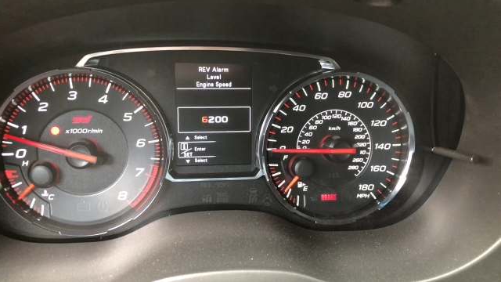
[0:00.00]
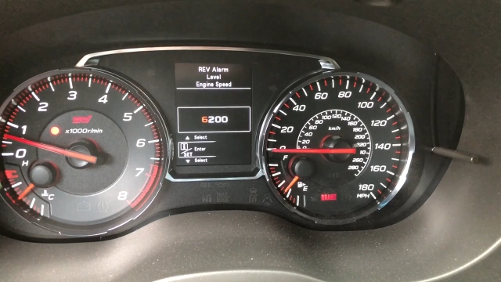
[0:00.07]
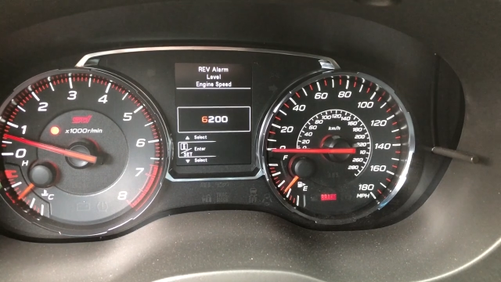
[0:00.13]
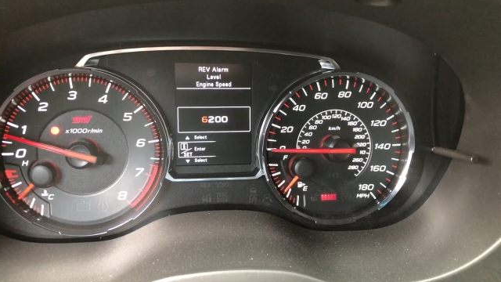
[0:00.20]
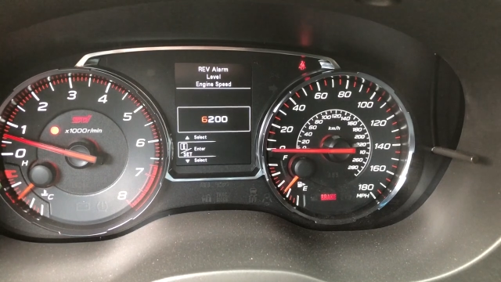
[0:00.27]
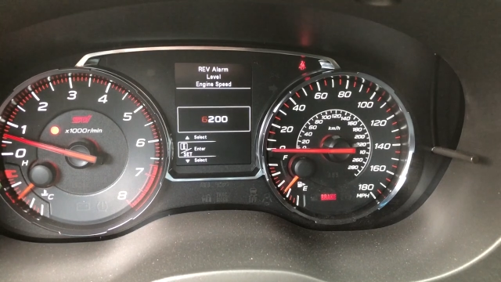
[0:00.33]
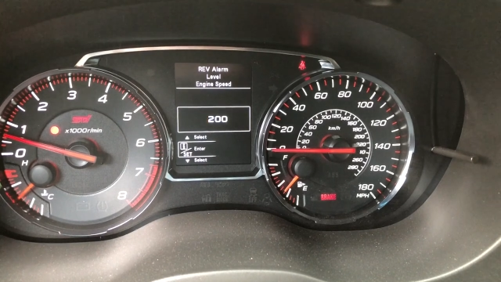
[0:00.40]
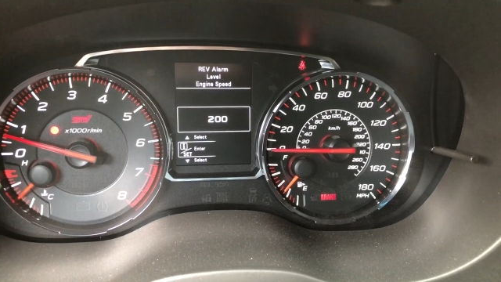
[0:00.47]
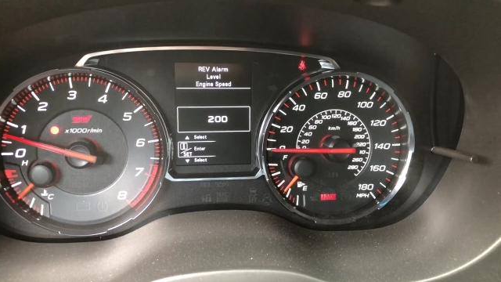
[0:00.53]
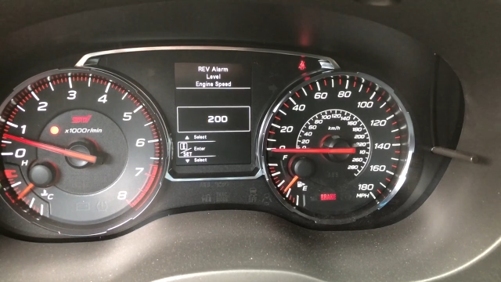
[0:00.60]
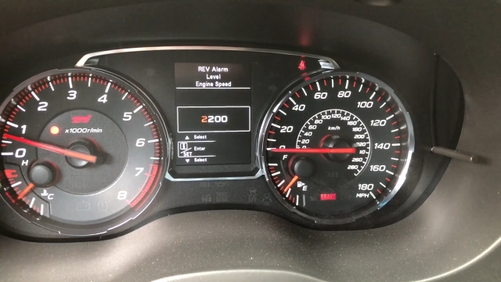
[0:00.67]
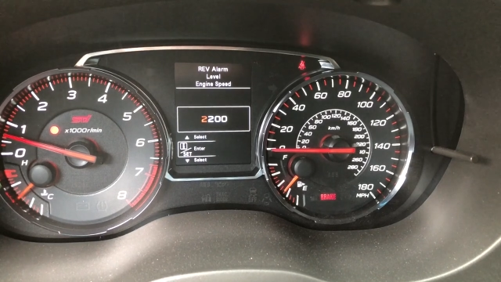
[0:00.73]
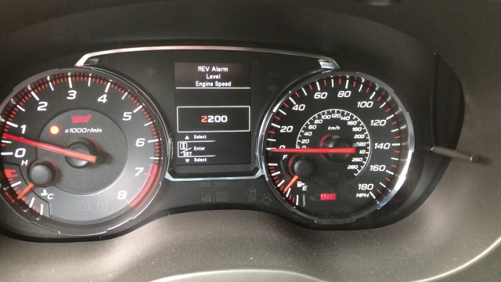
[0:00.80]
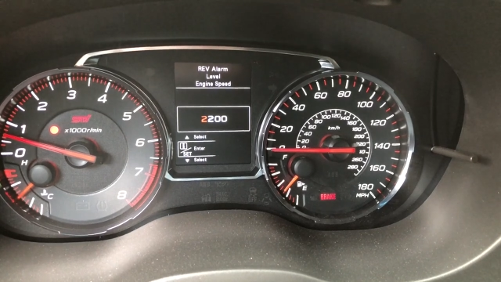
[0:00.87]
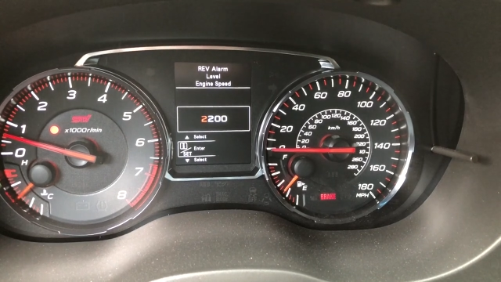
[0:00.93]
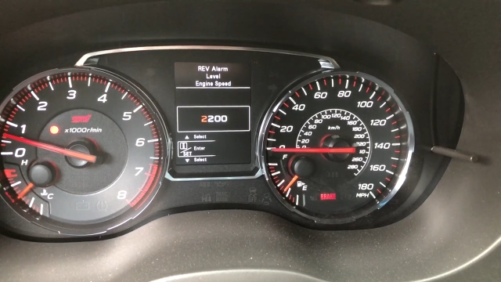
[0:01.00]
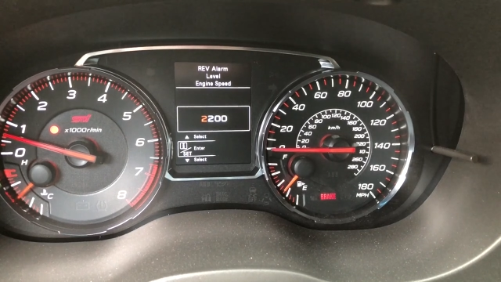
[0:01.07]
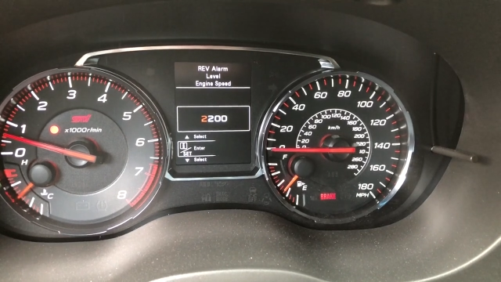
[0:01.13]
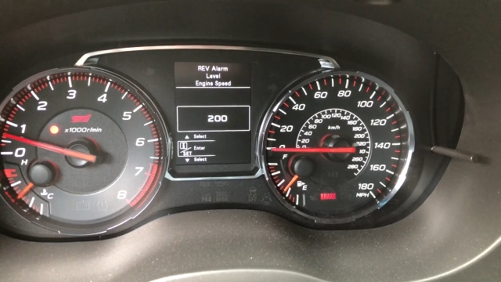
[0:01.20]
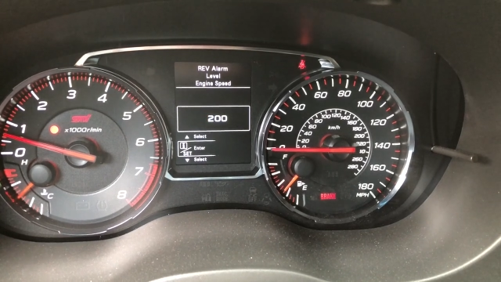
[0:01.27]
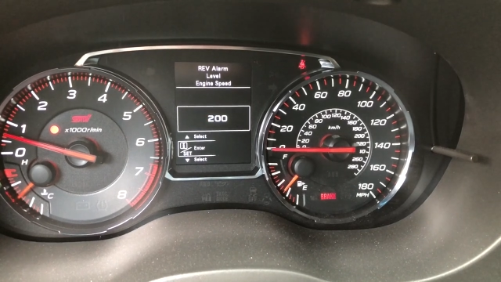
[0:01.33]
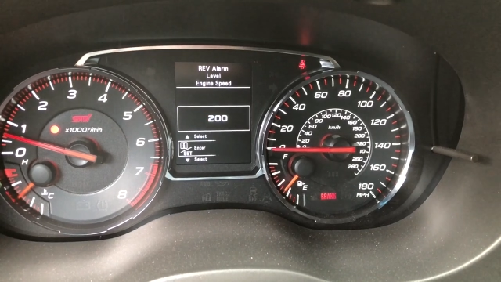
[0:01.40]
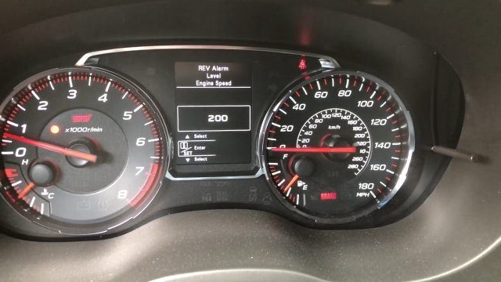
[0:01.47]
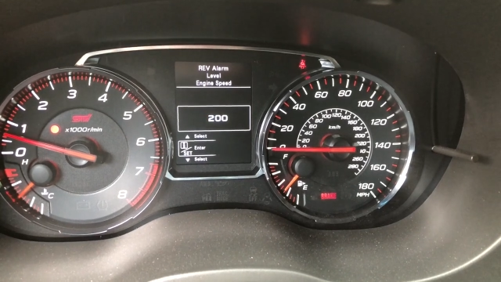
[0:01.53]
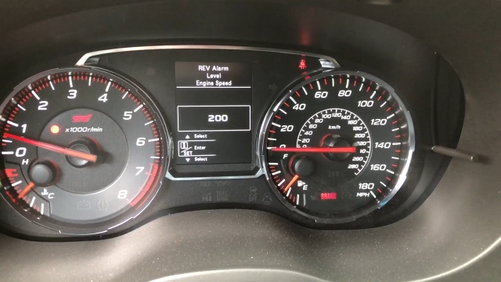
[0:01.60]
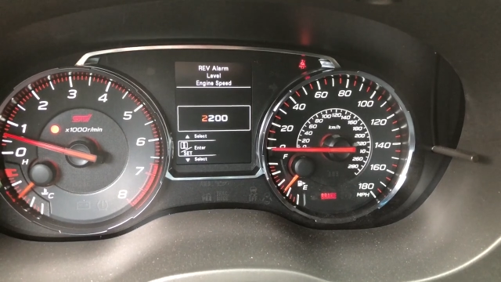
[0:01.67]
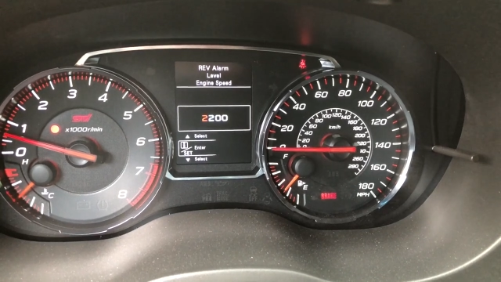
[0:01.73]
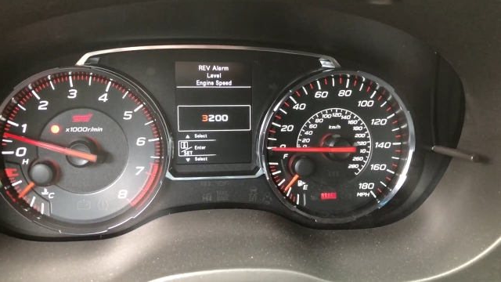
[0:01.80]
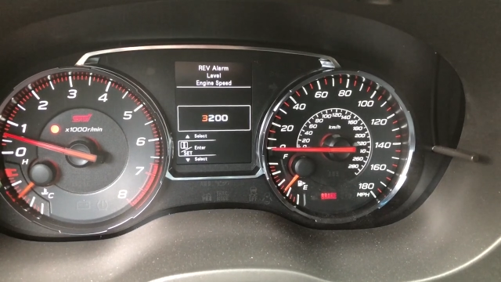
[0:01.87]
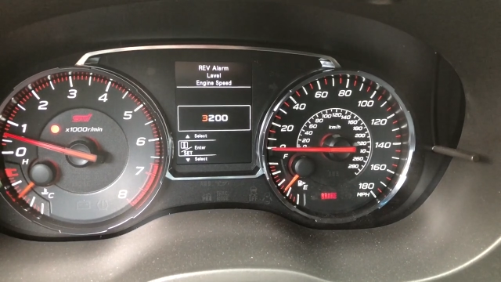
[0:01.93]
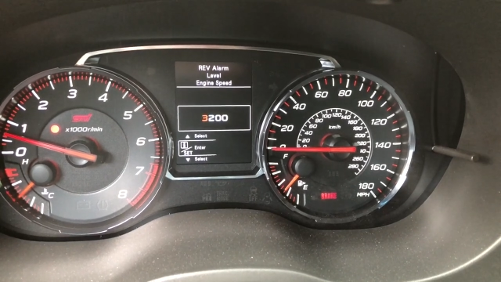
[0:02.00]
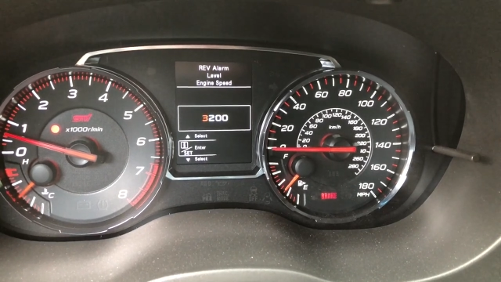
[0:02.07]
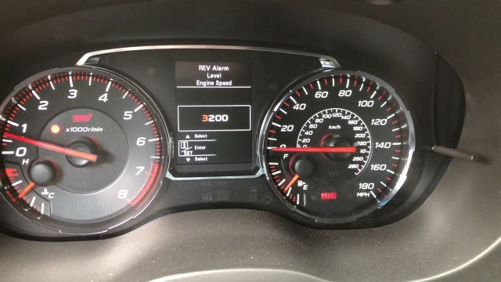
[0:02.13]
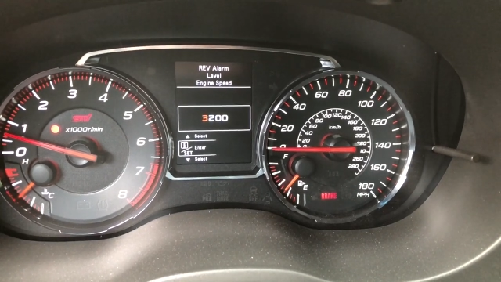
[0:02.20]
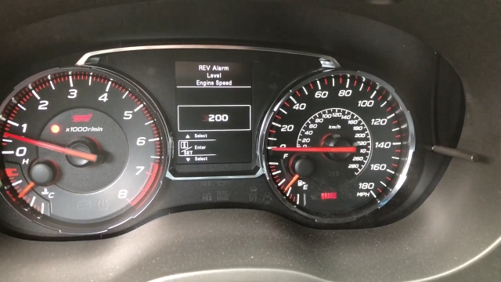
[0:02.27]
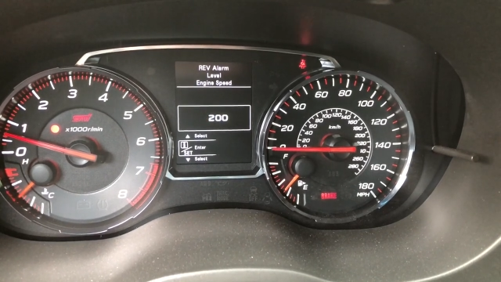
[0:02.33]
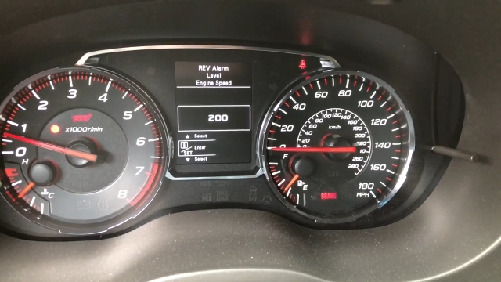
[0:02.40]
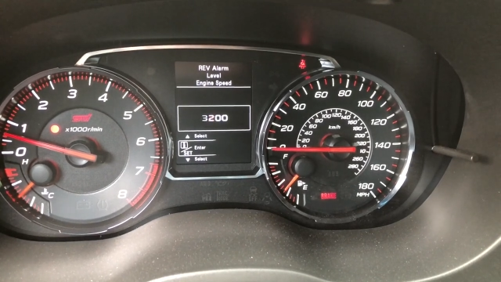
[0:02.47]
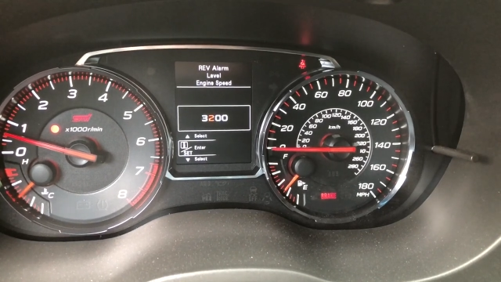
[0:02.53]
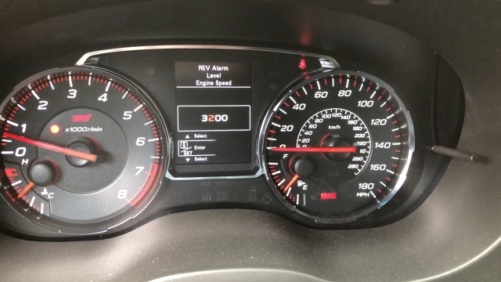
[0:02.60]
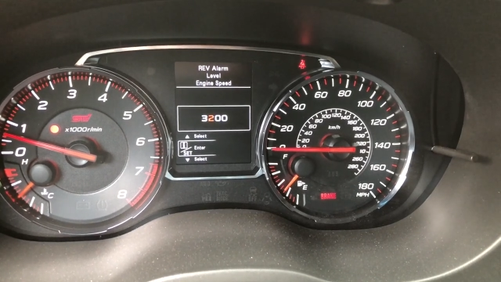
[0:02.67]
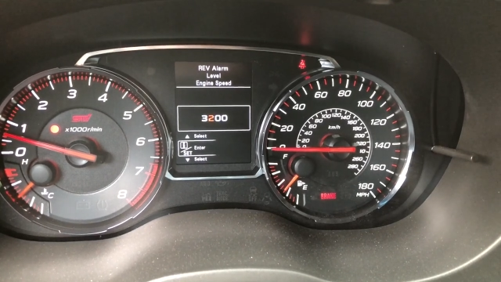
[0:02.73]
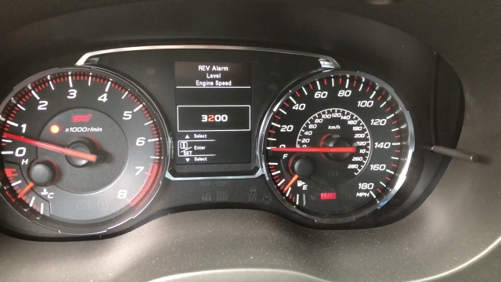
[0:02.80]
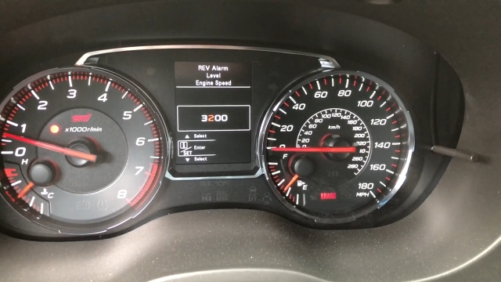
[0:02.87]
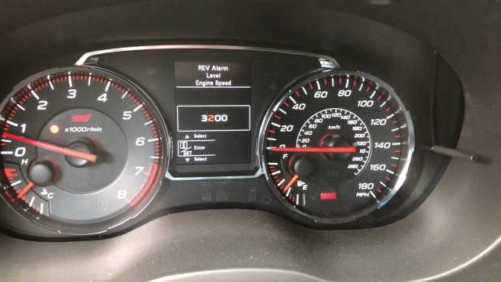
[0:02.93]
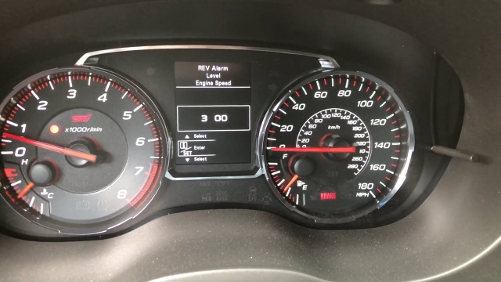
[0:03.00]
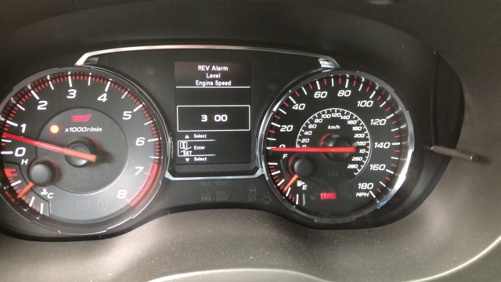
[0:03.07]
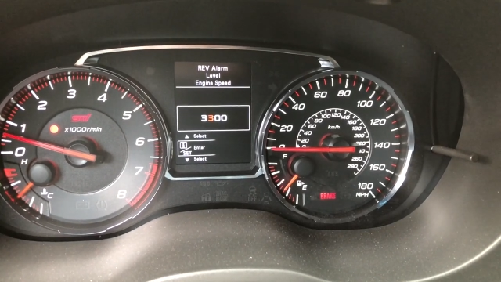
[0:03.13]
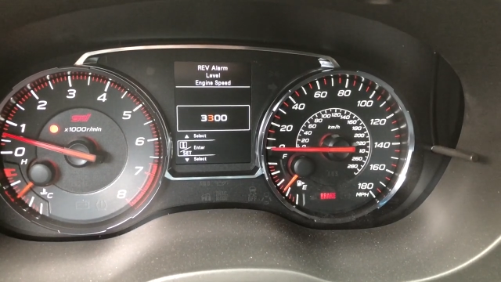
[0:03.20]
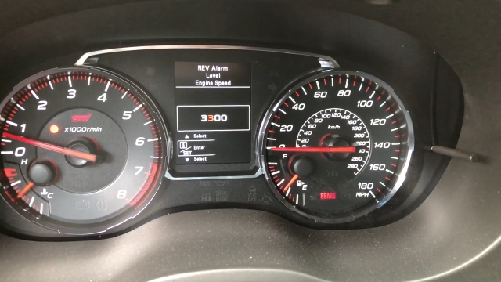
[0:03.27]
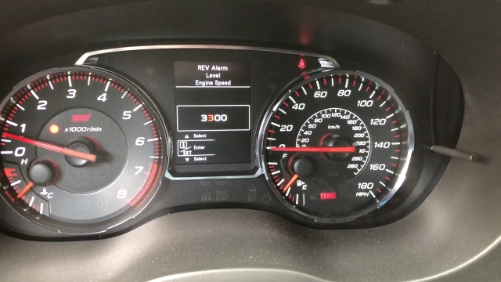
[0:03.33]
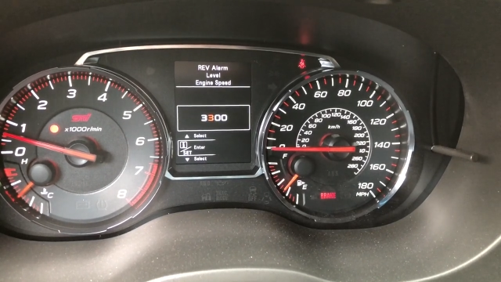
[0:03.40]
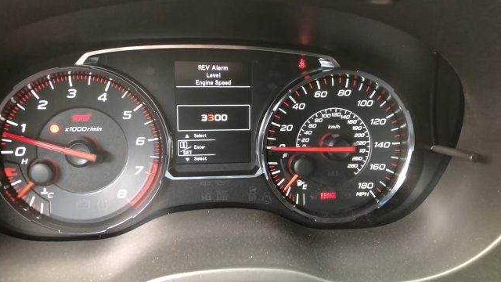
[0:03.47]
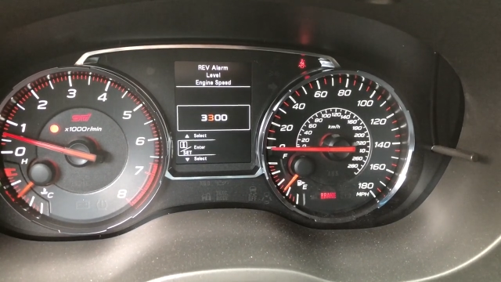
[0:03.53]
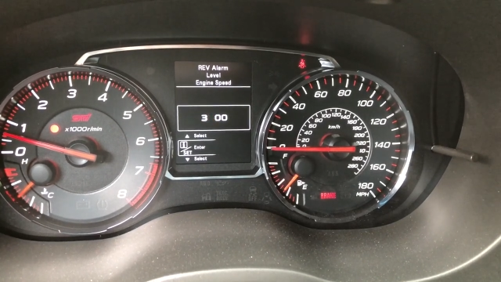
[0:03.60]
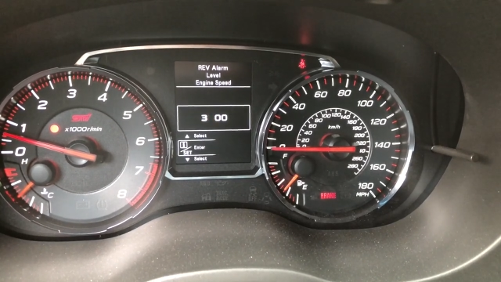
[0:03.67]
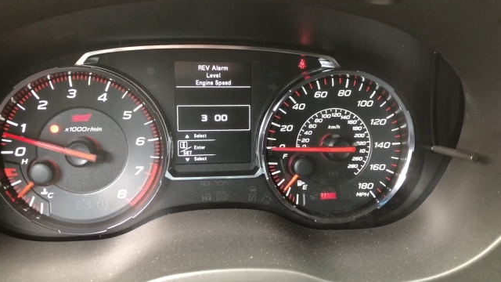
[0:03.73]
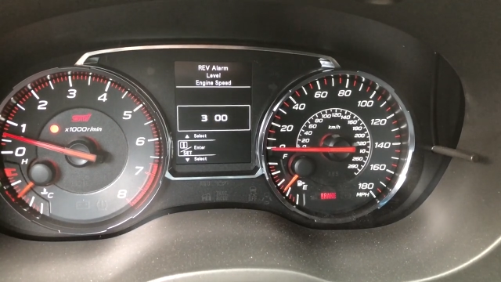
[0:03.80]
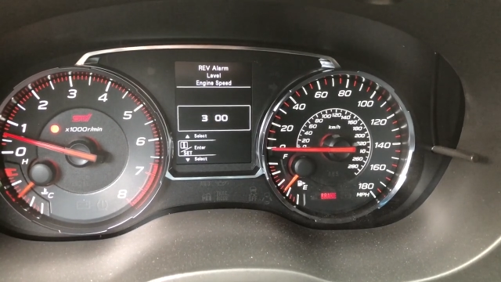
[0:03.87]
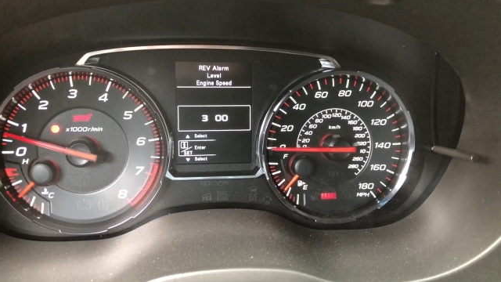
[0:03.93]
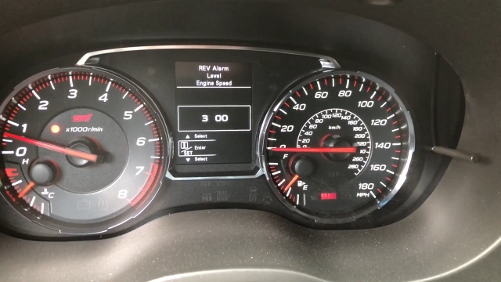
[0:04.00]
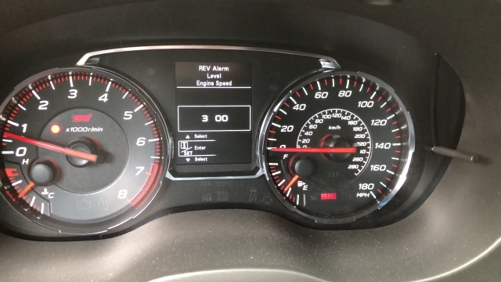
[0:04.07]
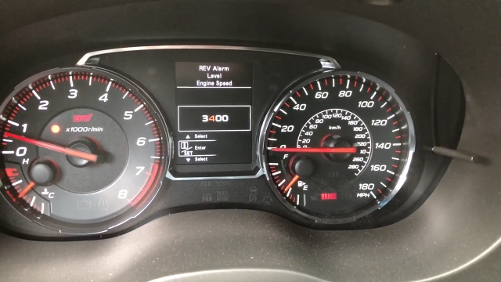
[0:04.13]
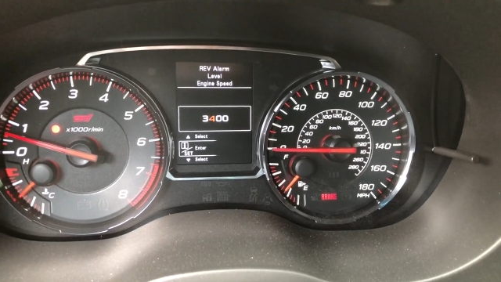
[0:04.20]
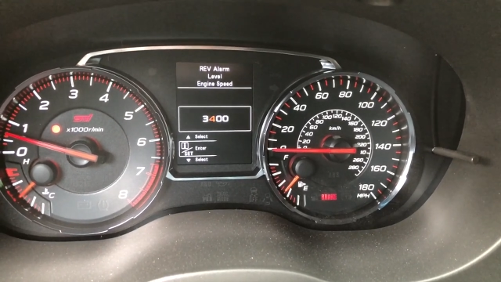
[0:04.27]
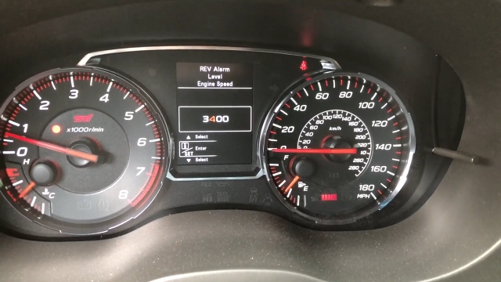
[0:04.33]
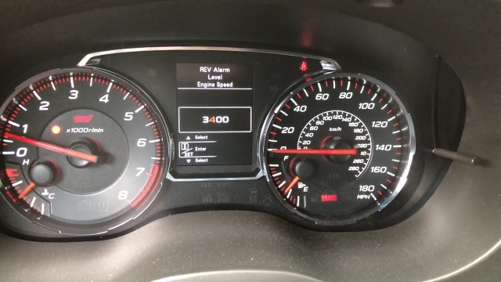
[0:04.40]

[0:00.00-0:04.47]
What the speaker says: Nobody's mouth can be seen.